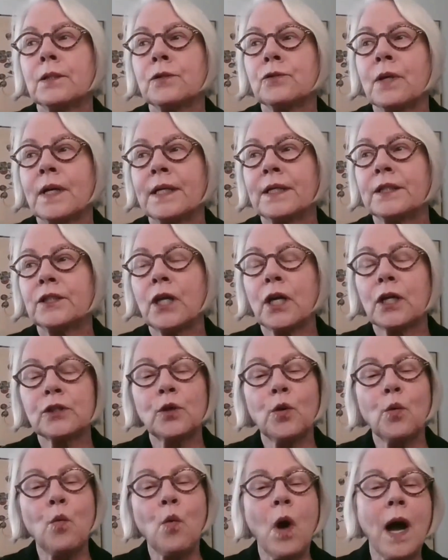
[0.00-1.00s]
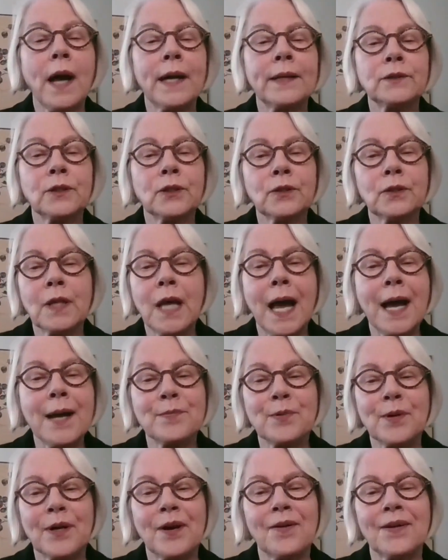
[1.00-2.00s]
trying to talk the Widener
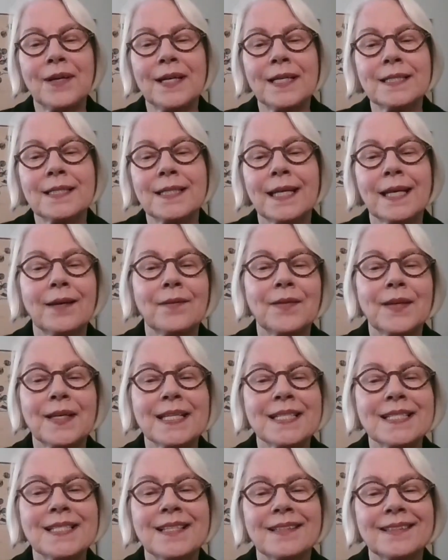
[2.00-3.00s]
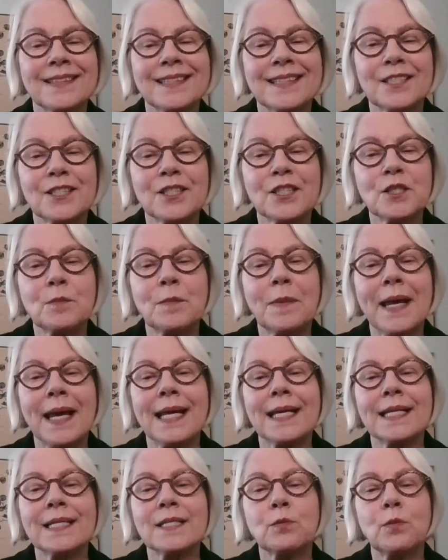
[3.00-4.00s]
Library into giving us a little
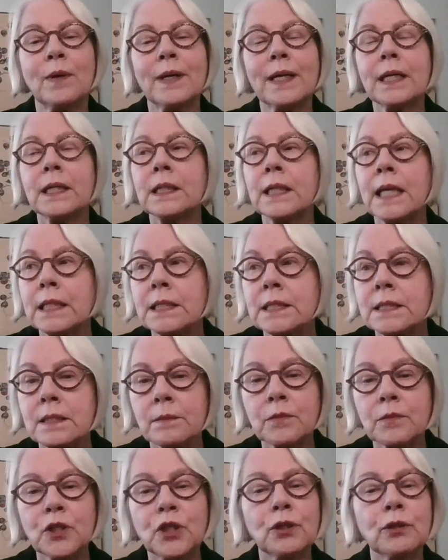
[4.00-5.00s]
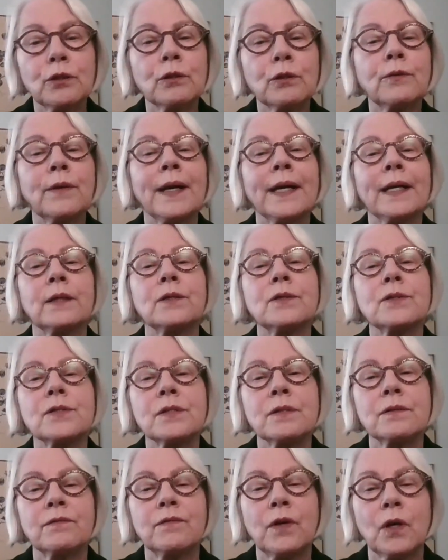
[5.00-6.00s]
space. We can get some
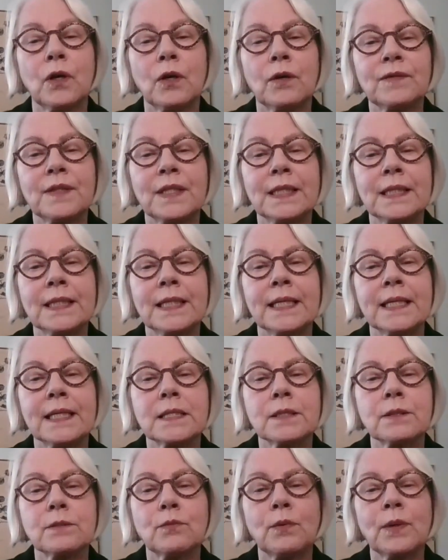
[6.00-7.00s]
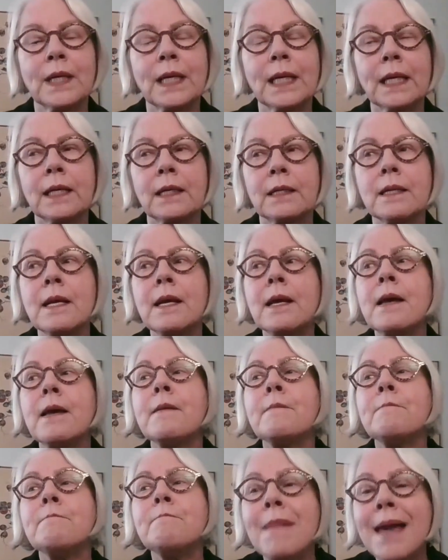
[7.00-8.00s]
curators involved in this. We can
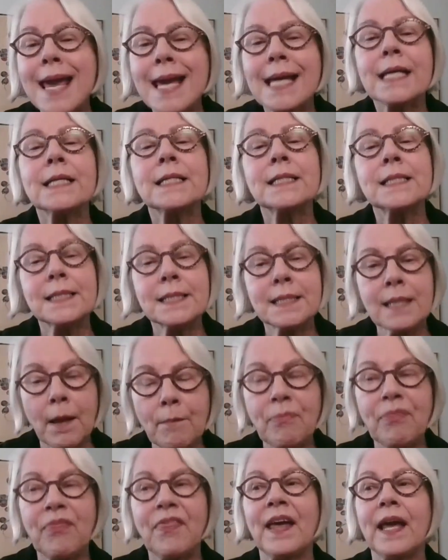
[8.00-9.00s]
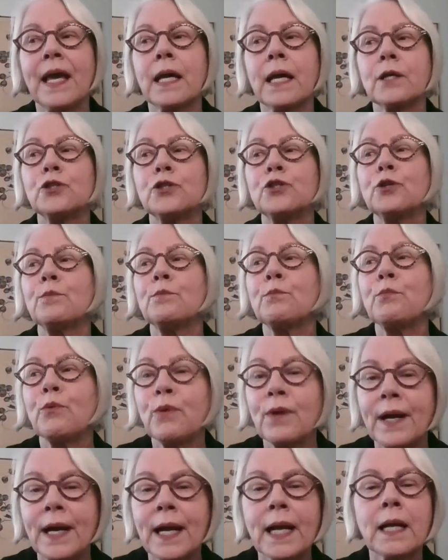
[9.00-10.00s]
make something to
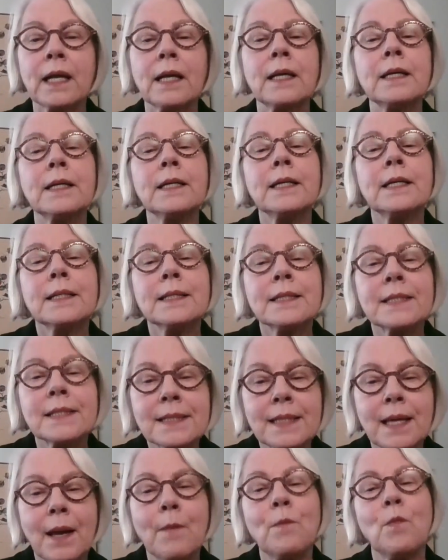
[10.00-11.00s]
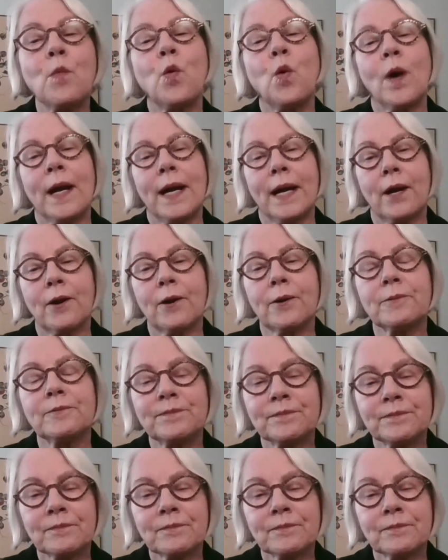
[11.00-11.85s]
bring somewhere.